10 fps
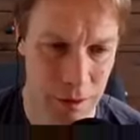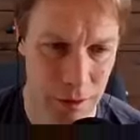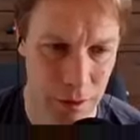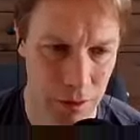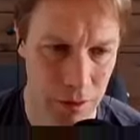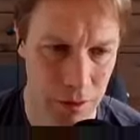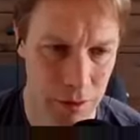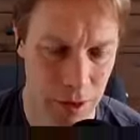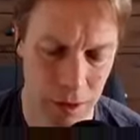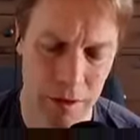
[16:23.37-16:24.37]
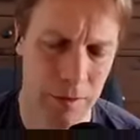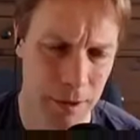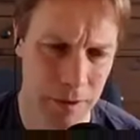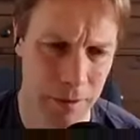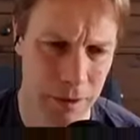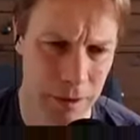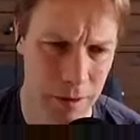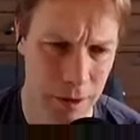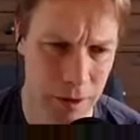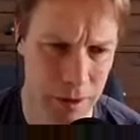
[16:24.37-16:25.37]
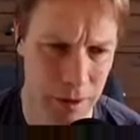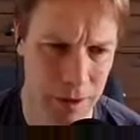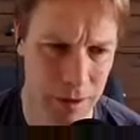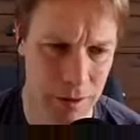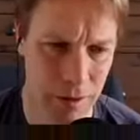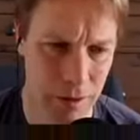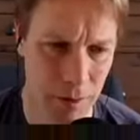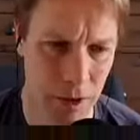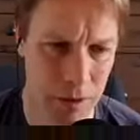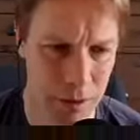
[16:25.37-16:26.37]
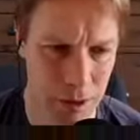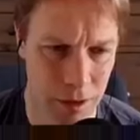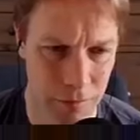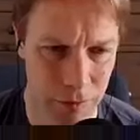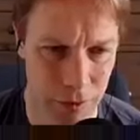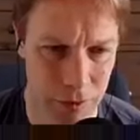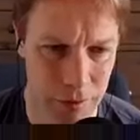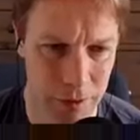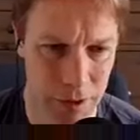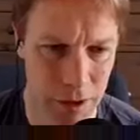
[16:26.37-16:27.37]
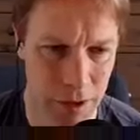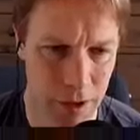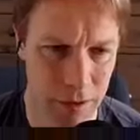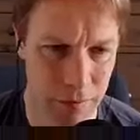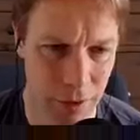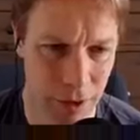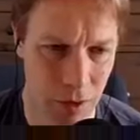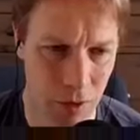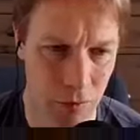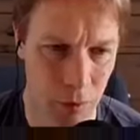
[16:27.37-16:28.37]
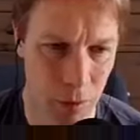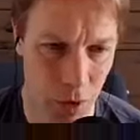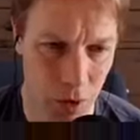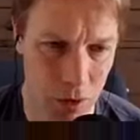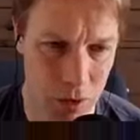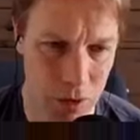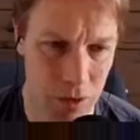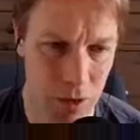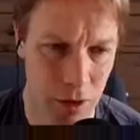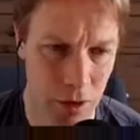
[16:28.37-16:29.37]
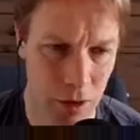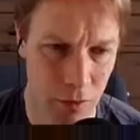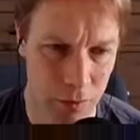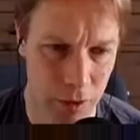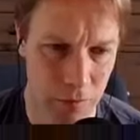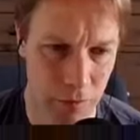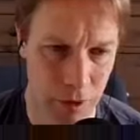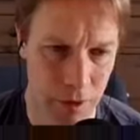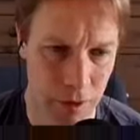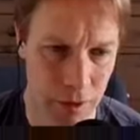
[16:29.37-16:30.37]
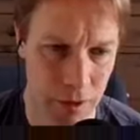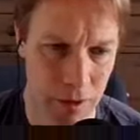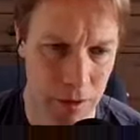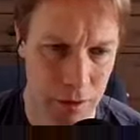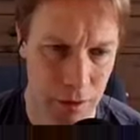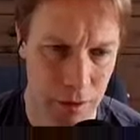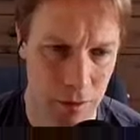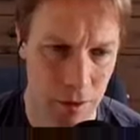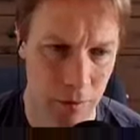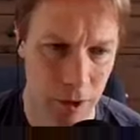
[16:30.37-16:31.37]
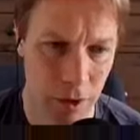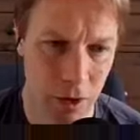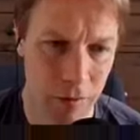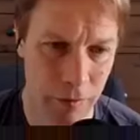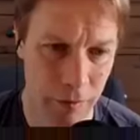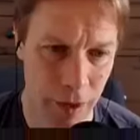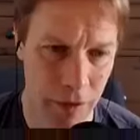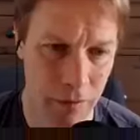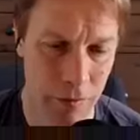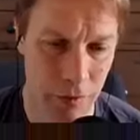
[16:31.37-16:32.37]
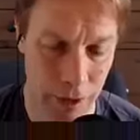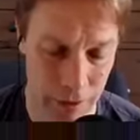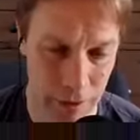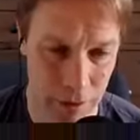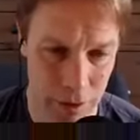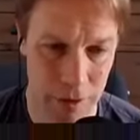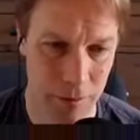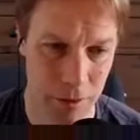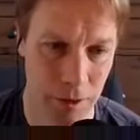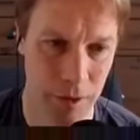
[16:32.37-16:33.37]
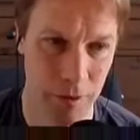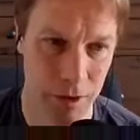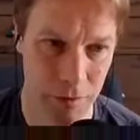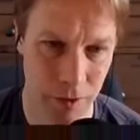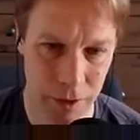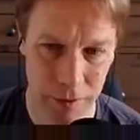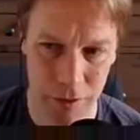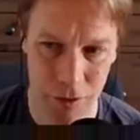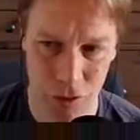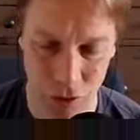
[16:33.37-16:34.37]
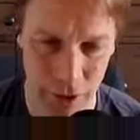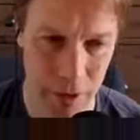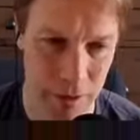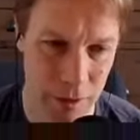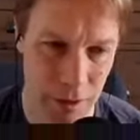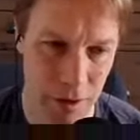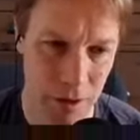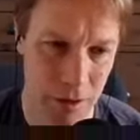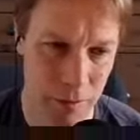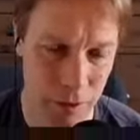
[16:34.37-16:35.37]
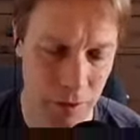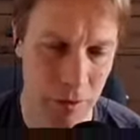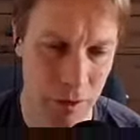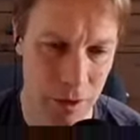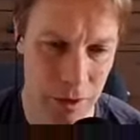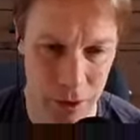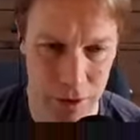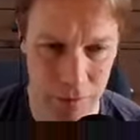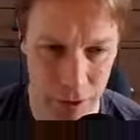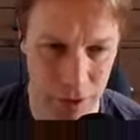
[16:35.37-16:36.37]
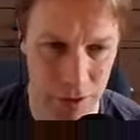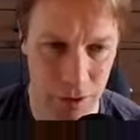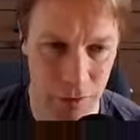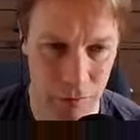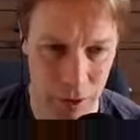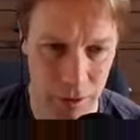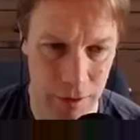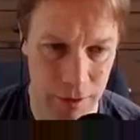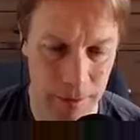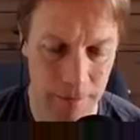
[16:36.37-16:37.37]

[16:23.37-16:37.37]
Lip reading: Oh, yeah, that's the best way to do it in this case, so the compiler doesn't get confused. So we're saying it's a vec of box of din render. So we can't have a vec of render. That's the point here, because render is a trait, so we don't know the size of things that are render.